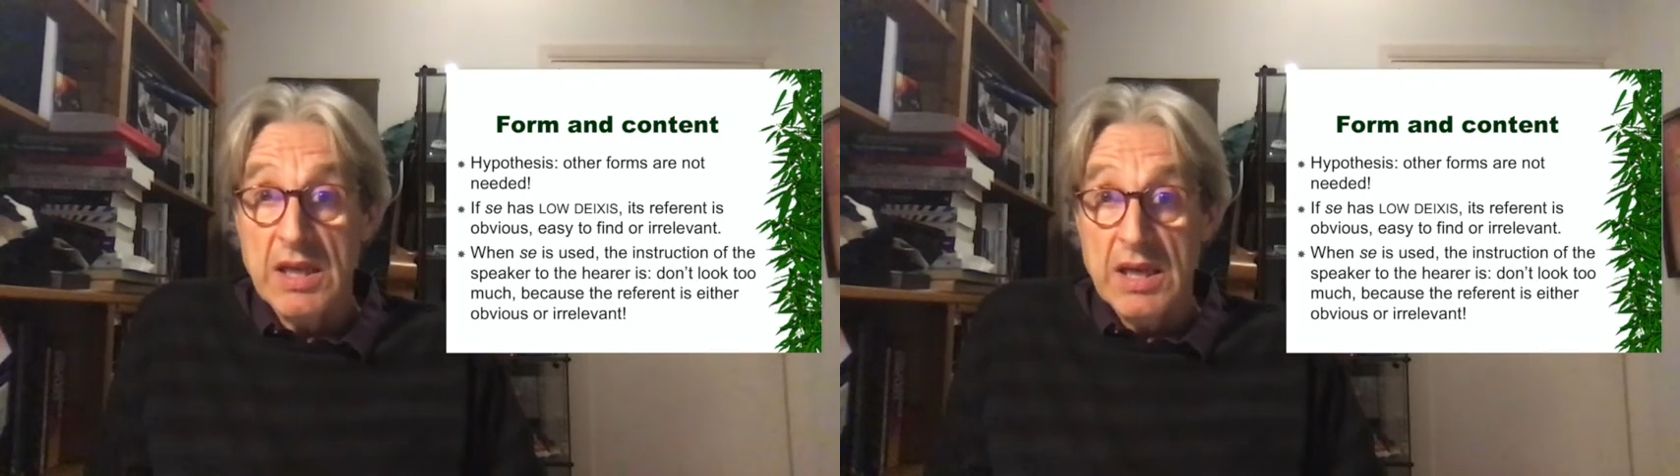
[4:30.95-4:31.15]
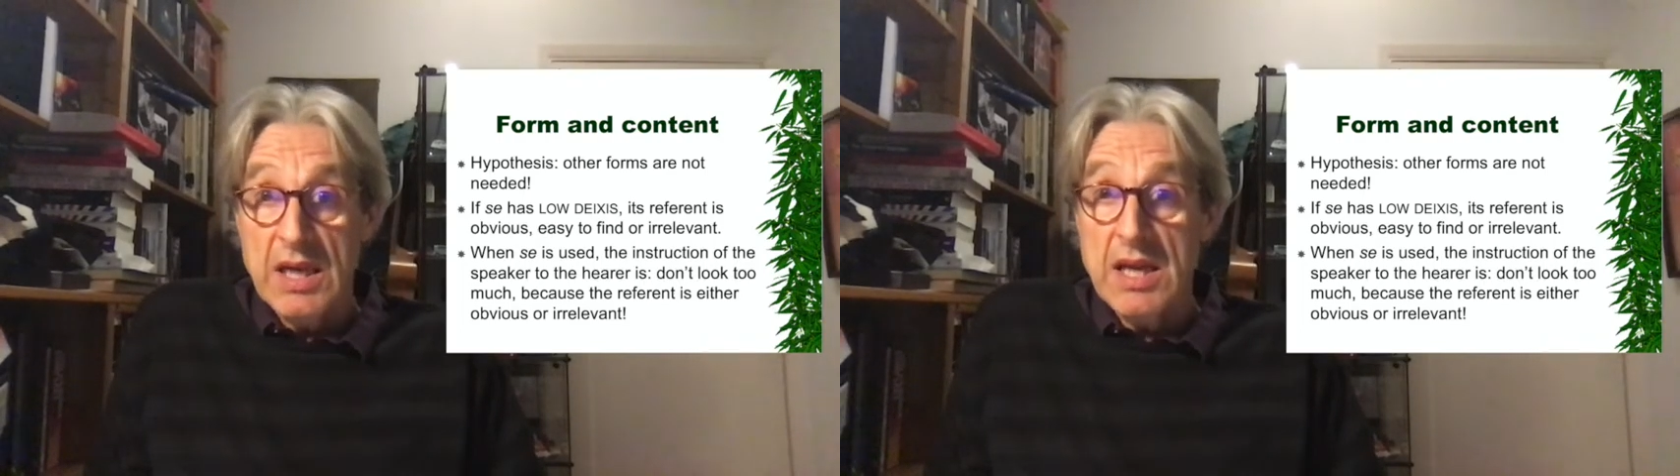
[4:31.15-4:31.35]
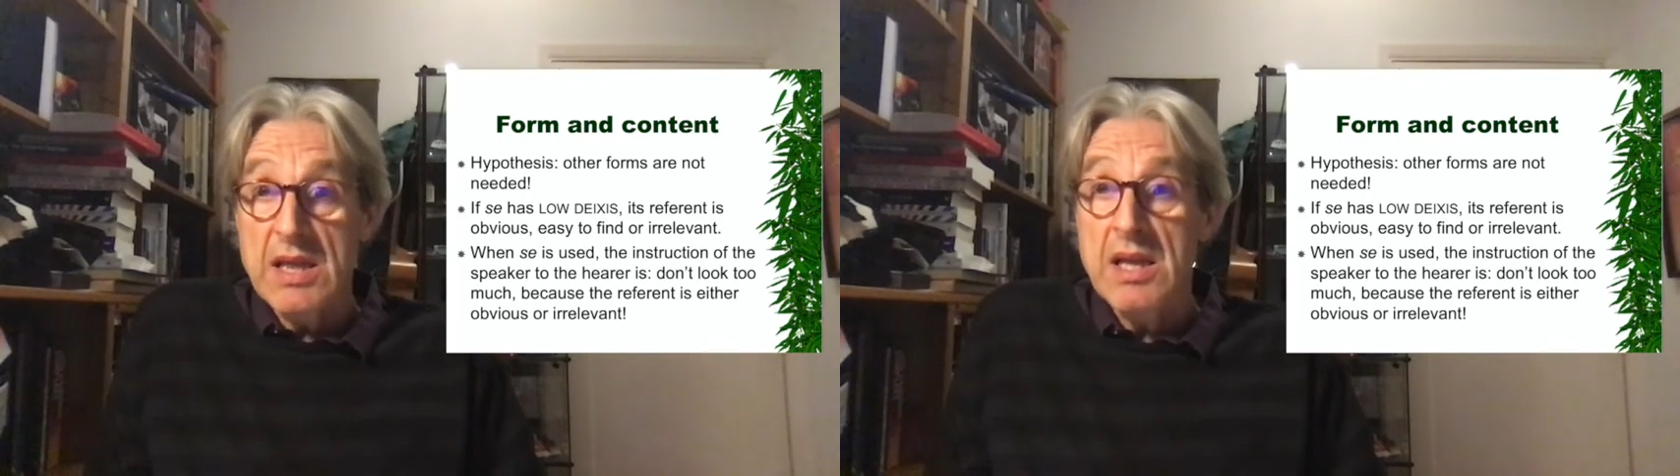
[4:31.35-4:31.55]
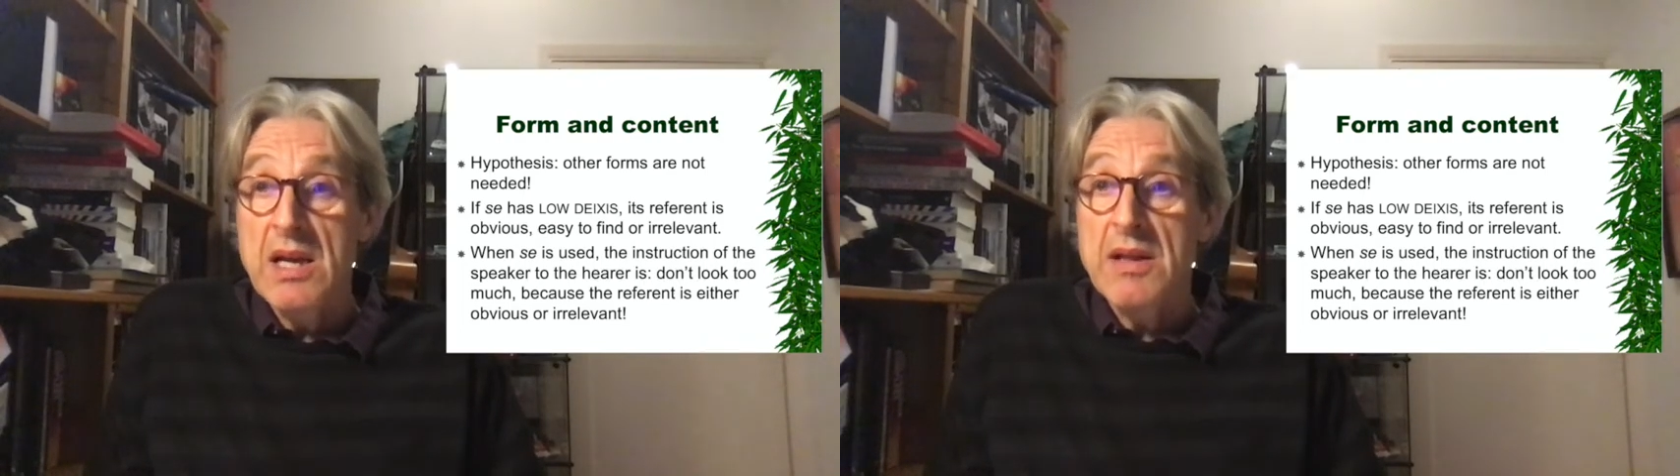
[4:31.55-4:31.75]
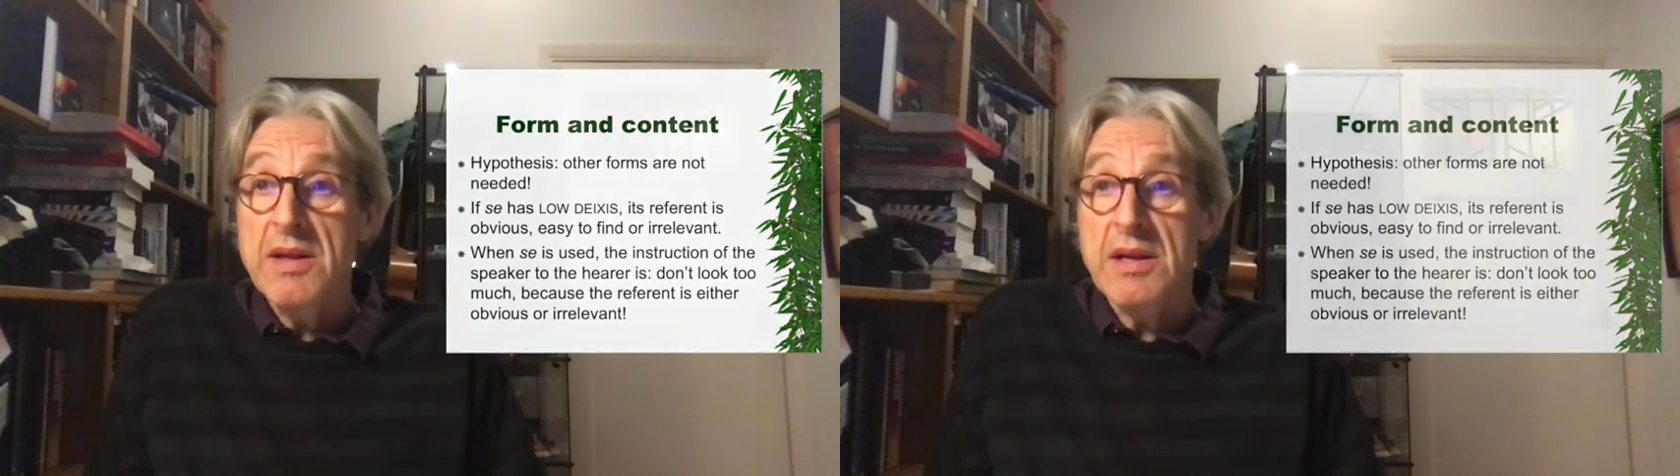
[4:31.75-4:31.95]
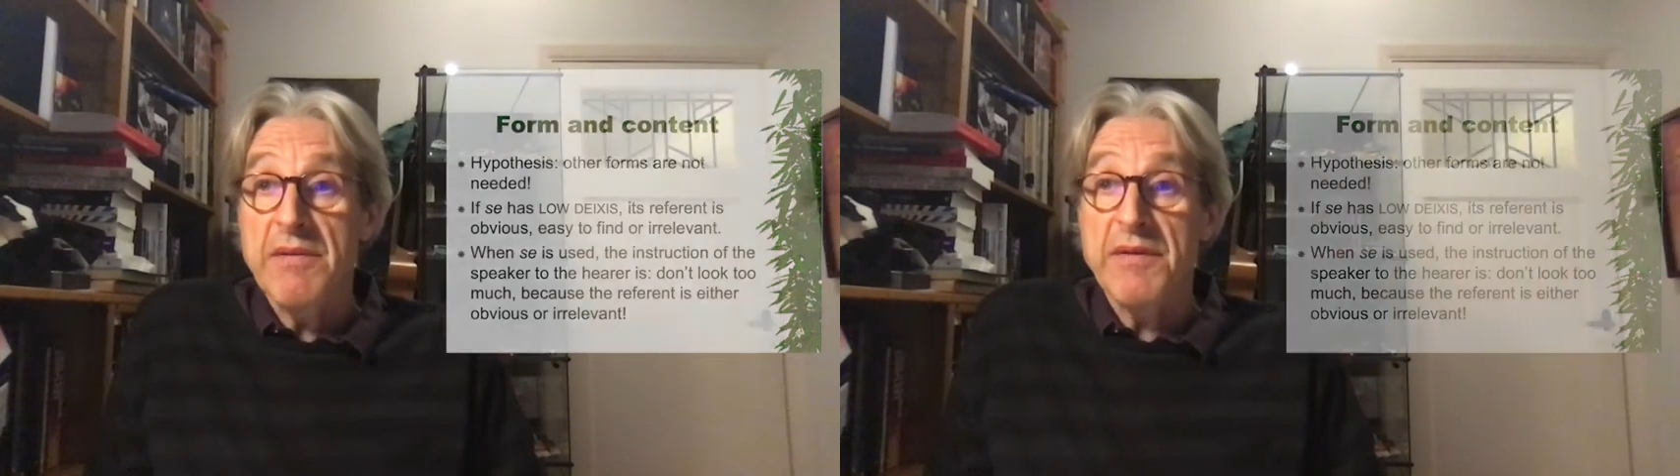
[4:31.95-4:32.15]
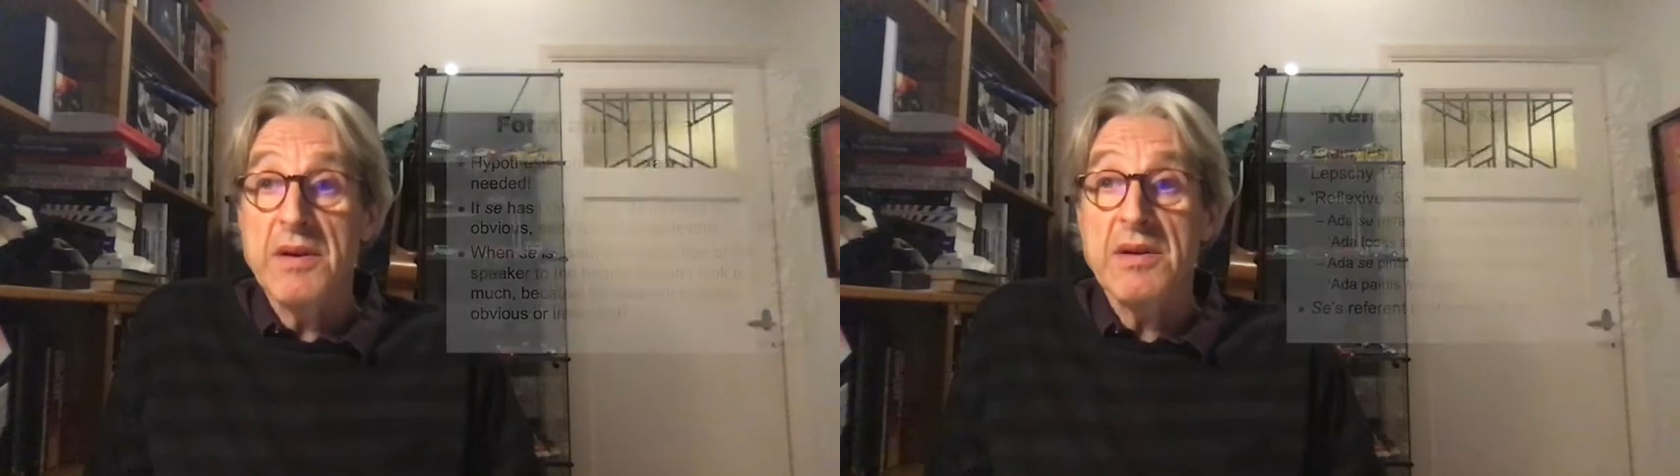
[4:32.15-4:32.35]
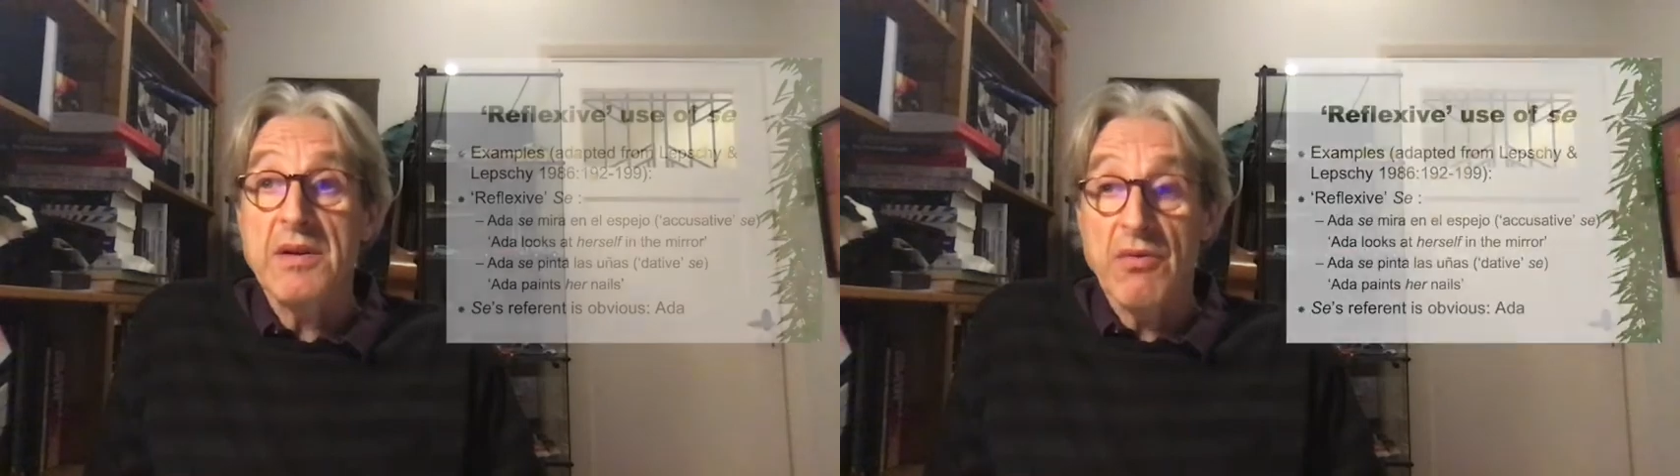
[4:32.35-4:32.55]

in the different